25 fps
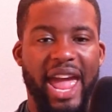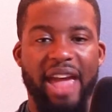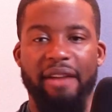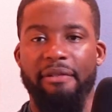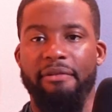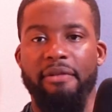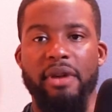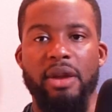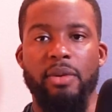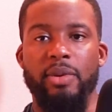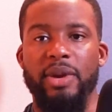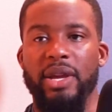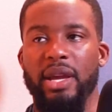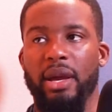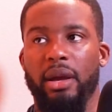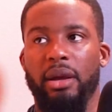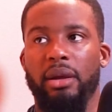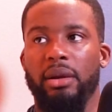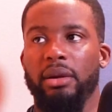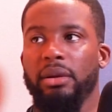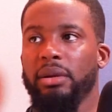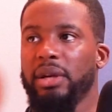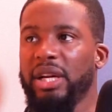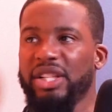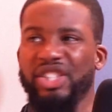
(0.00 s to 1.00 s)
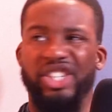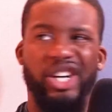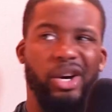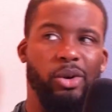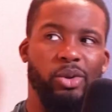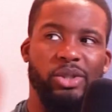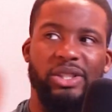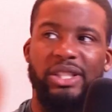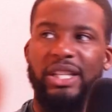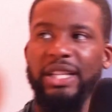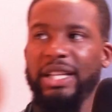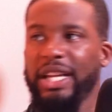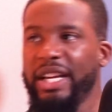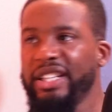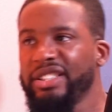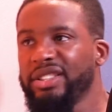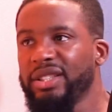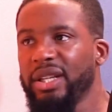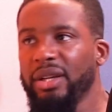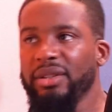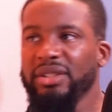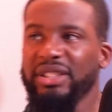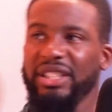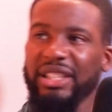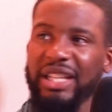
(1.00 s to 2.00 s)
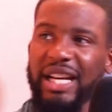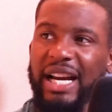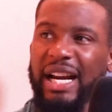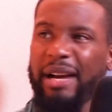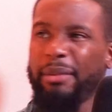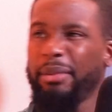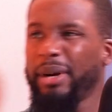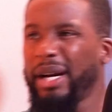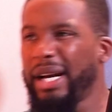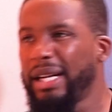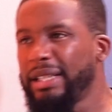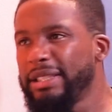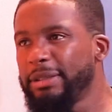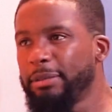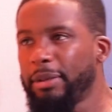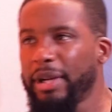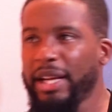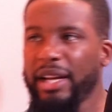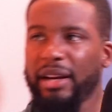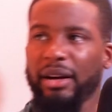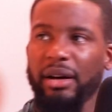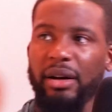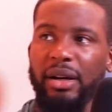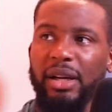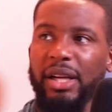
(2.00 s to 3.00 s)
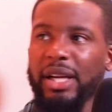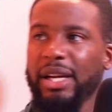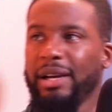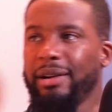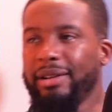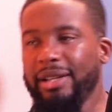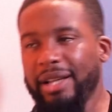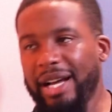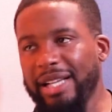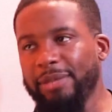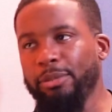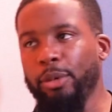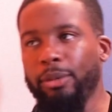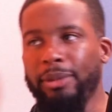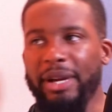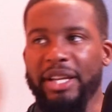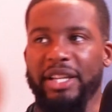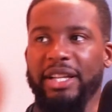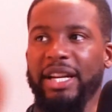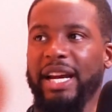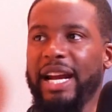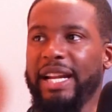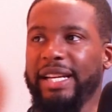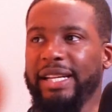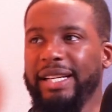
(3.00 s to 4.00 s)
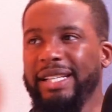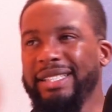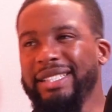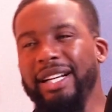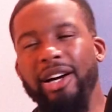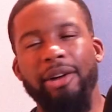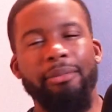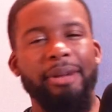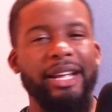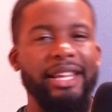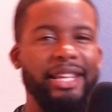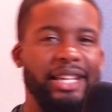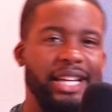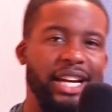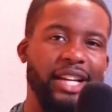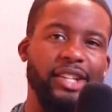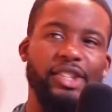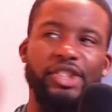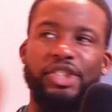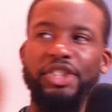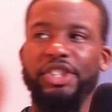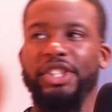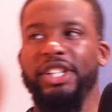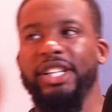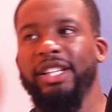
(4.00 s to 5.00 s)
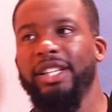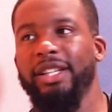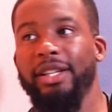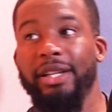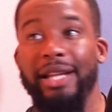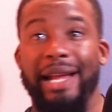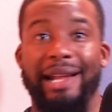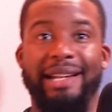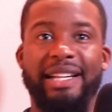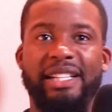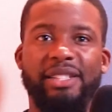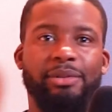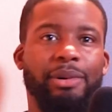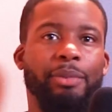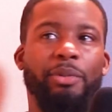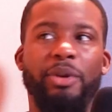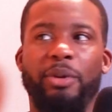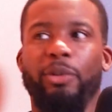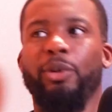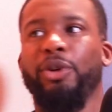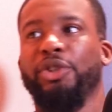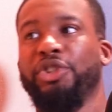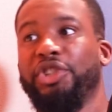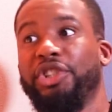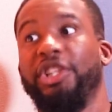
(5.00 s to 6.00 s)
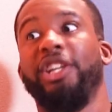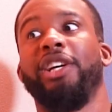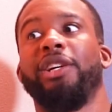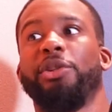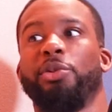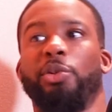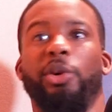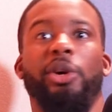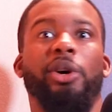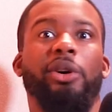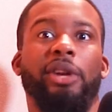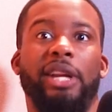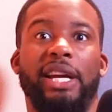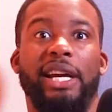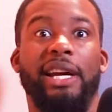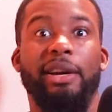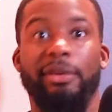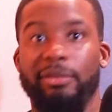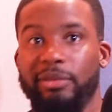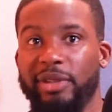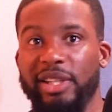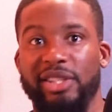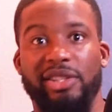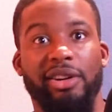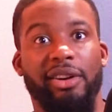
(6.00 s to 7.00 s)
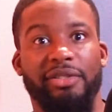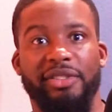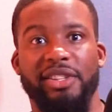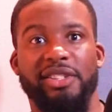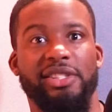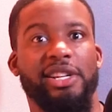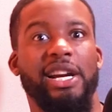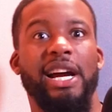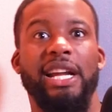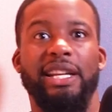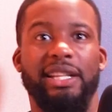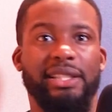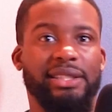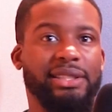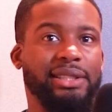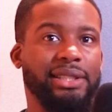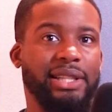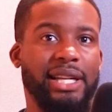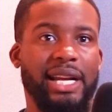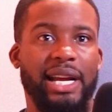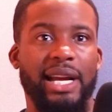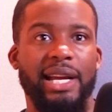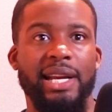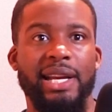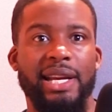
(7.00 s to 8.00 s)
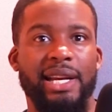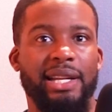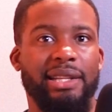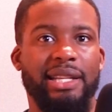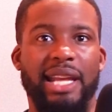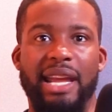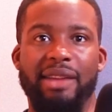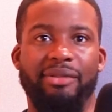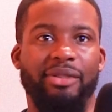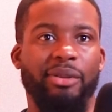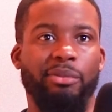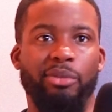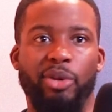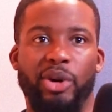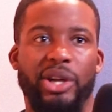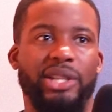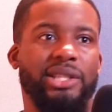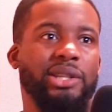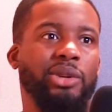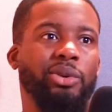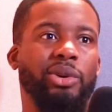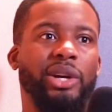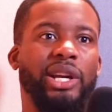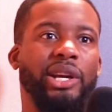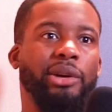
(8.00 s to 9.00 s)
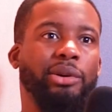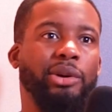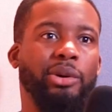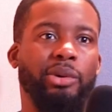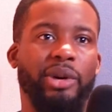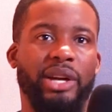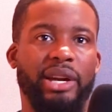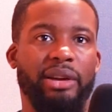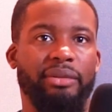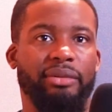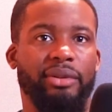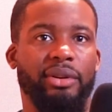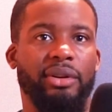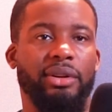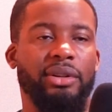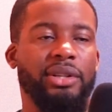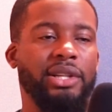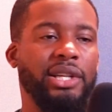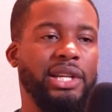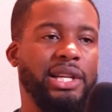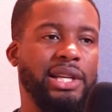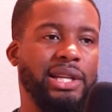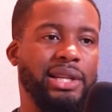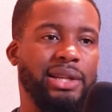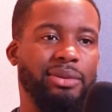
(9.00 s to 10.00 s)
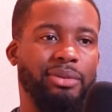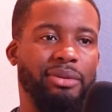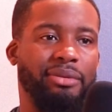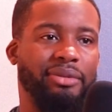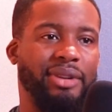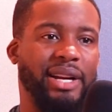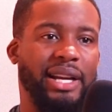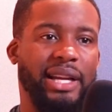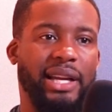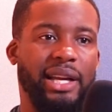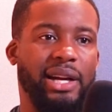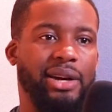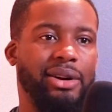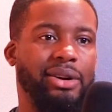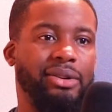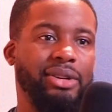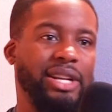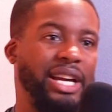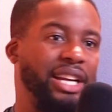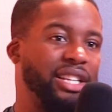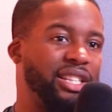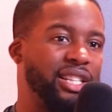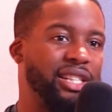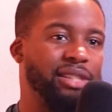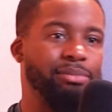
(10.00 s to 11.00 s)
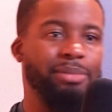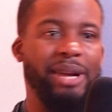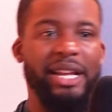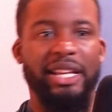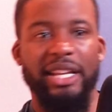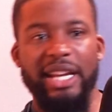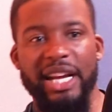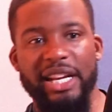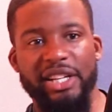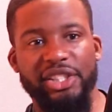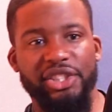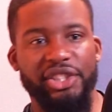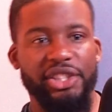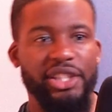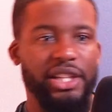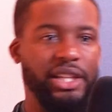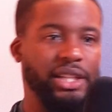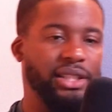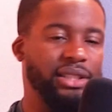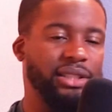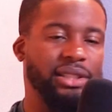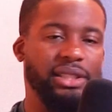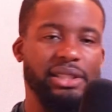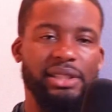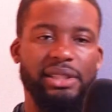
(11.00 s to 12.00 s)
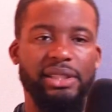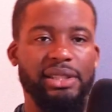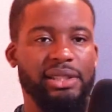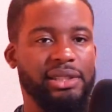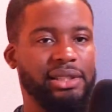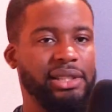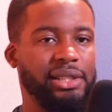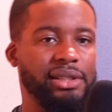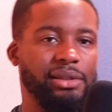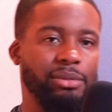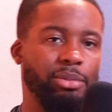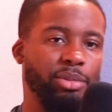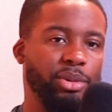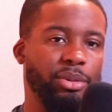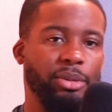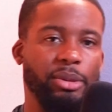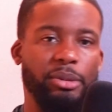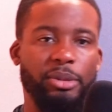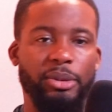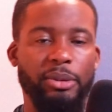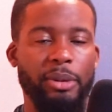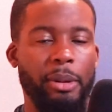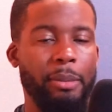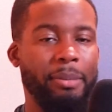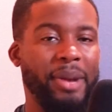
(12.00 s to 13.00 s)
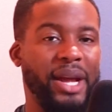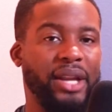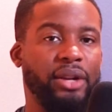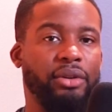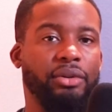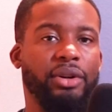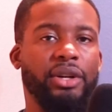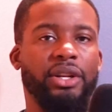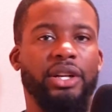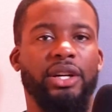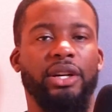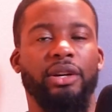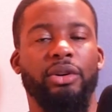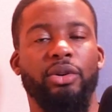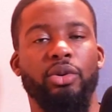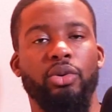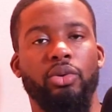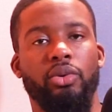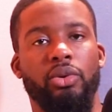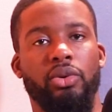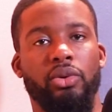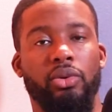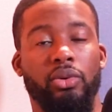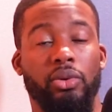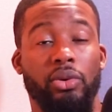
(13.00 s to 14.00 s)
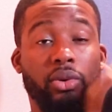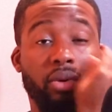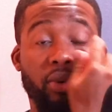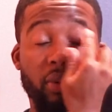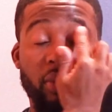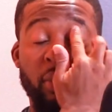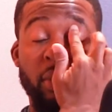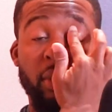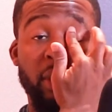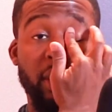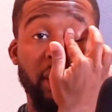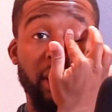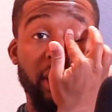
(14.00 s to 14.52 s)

Every week, Chelsea this, Chelsea that, buy this player. Yeah, I support Man United, and he's like, oh, Man United is shit. And this is when we were shit as well. Like, it's after Salix and that, David Moyes' little era, whatever, with Van Gaal. And like, this Man United is shit, this, this, this, this, boom, boom, boom, and bantering, yeah, cool, cool, cool.